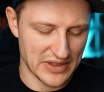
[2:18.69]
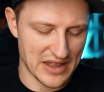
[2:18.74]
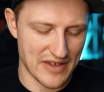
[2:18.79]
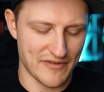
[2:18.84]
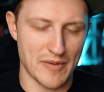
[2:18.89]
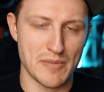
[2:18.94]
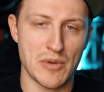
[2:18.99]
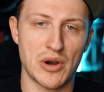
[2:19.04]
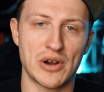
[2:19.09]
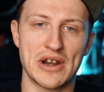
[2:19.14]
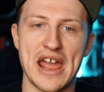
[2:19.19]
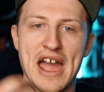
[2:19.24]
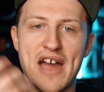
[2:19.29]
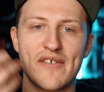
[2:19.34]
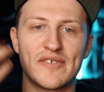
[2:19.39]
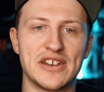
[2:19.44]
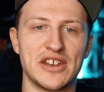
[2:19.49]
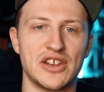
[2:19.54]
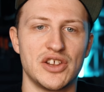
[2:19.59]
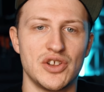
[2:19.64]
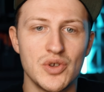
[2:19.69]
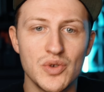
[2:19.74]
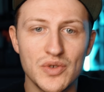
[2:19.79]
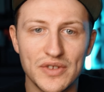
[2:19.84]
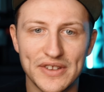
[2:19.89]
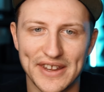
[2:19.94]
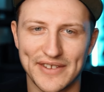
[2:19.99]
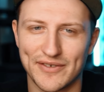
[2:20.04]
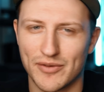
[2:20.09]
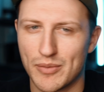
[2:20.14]
if I'm already having to use
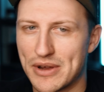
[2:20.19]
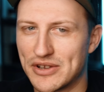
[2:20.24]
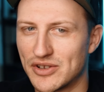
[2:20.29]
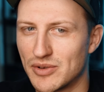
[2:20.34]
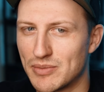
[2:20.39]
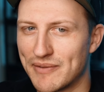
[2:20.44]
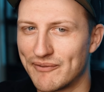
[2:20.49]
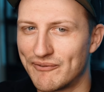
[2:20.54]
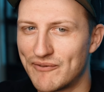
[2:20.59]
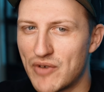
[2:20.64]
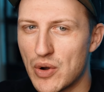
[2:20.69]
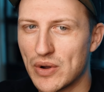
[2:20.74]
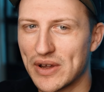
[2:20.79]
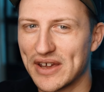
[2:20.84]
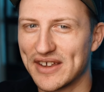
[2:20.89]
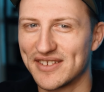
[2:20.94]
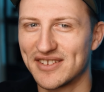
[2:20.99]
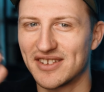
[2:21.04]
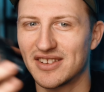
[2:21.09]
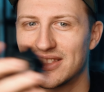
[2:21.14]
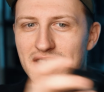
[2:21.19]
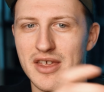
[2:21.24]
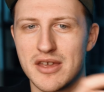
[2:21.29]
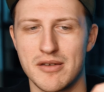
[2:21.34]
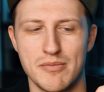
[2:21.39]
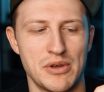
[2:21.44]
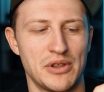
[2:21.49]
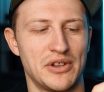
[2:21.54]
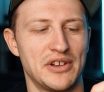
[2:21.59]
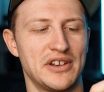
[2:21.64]
this for my zoom and focus, the
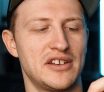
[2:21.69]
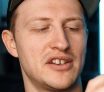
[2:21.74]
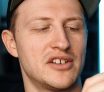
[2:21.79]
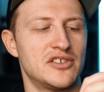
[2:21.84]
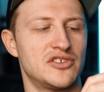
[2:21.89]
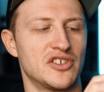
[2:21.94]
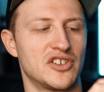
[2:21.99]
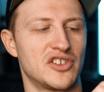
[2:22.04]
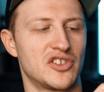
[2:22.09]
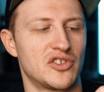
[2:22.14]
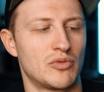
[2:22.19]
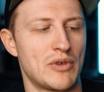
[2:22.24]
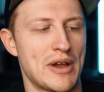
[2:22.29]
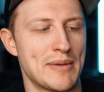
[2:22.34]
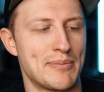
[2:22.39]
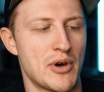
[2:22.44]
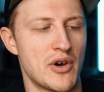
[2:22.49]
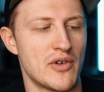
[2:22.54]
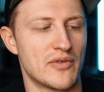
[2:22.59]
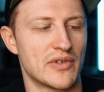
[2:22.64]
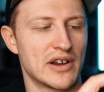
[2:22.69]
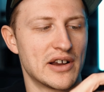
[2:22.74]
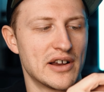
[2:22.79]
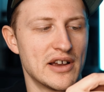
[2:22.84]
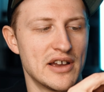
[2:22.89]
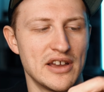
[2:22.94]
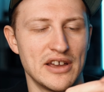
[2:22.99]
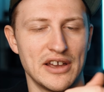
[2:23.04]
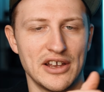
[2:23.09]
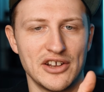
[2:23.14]
ability to just swipe
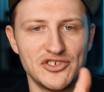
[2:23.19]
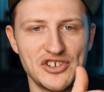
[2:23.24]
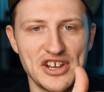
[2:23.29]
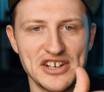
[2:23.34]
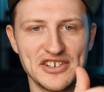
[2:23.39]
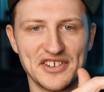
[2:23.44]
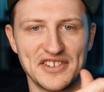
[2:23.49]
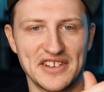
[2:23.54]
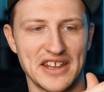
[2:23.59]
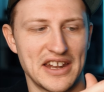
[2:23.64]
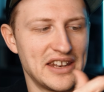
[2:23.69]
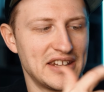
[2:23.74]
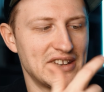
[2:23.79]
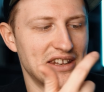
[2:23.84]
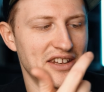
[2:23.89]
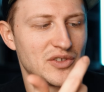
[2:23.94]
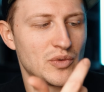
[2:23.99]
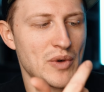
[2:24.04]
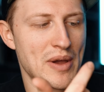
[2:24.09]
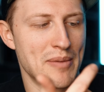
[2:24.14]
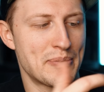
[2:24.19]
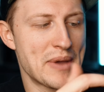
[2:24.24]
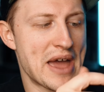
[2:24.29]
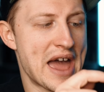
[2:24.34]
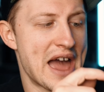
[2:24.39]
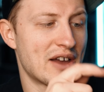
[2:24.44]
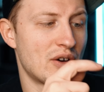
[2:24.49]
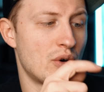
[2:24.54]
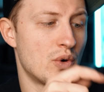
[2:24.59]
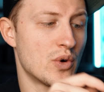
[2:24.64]
over, change a setting and swipe
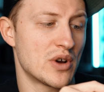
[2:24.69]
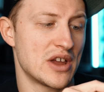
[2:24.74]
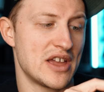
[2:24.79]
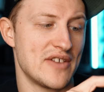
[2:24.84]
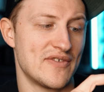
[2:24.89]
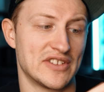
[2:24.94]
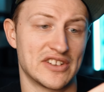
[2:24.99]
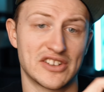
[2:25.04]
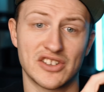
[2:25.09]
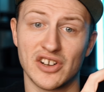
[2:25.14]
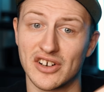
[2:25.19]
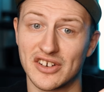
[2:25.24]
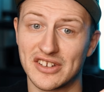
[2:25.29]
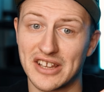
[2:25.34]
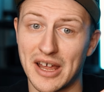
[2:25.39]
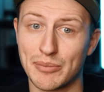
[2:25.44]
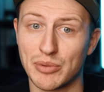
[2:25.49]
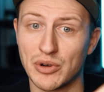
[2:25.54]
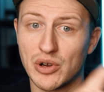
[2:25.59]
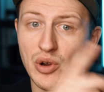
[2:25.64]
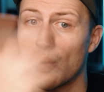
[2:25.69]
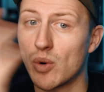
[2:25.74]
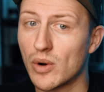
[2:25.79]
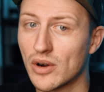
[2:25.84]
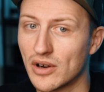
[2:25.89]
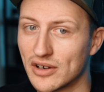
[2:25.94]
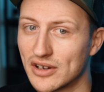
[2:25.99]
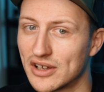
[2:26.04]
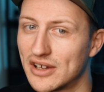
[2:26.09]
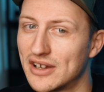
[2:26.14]
back, or even start, stop,
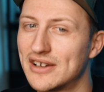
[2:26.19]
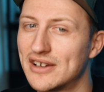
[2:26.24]
record